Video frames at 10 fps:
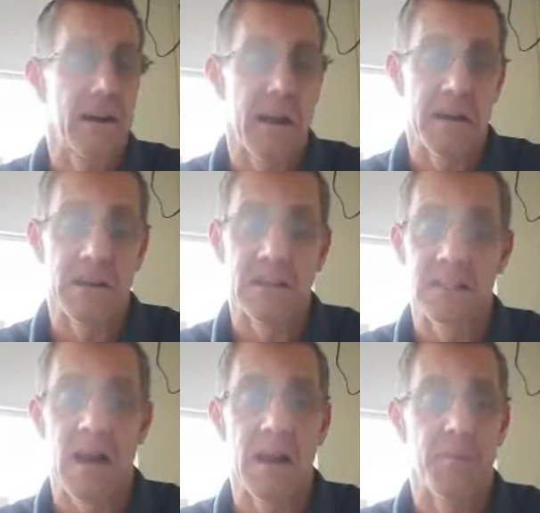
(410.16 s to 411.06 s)
on any
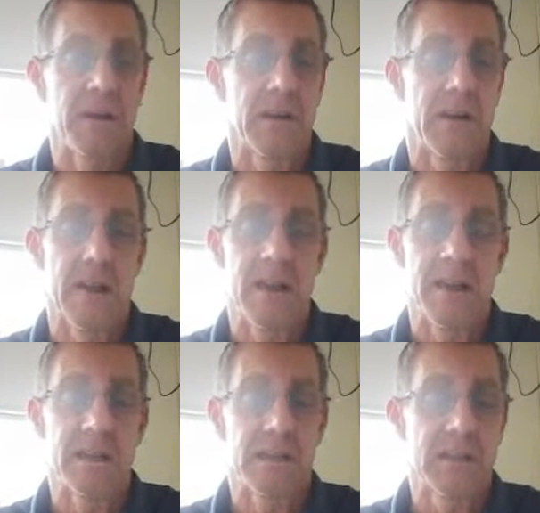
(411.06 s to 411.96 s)
assignment, on
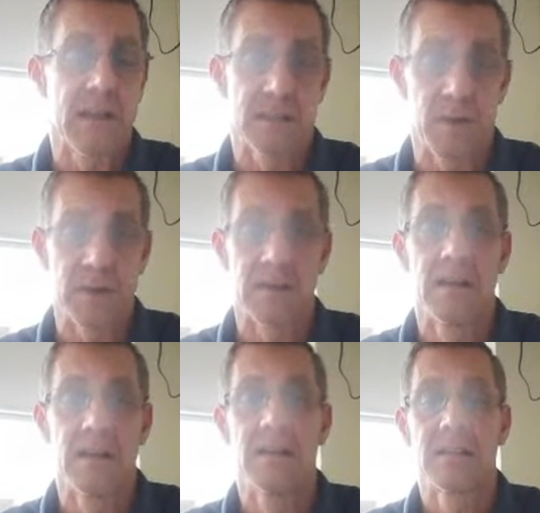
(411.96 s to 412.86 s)
any assessment.
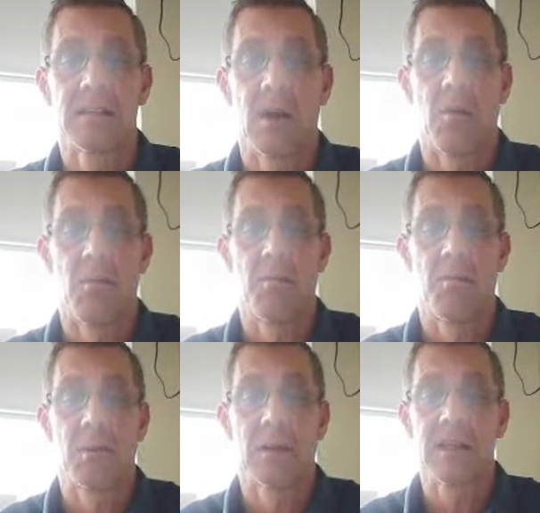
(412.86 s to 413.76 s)
So
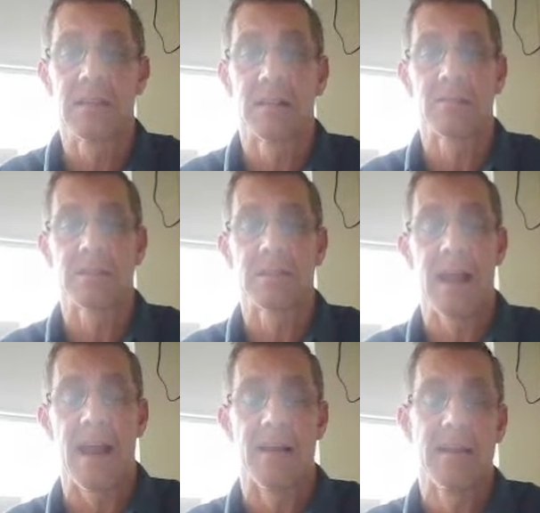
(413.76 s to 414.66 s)
please
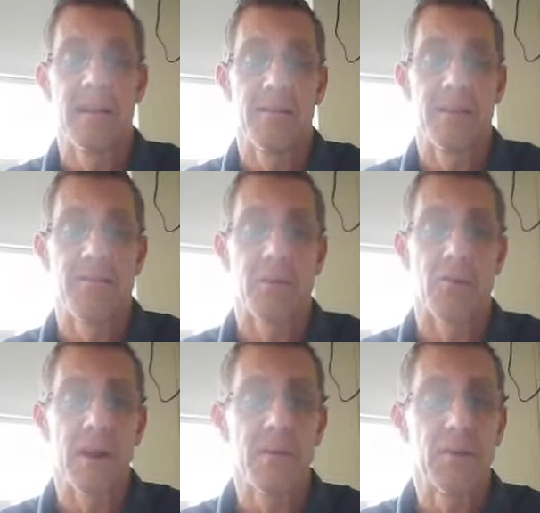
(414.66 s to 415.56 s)
understand that the
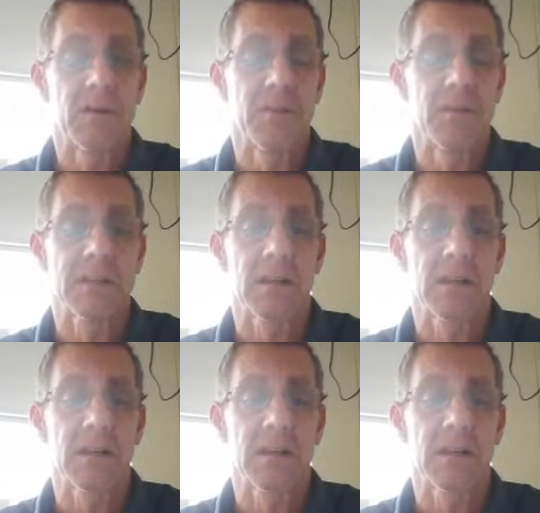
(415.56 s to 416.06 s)
gradebook in this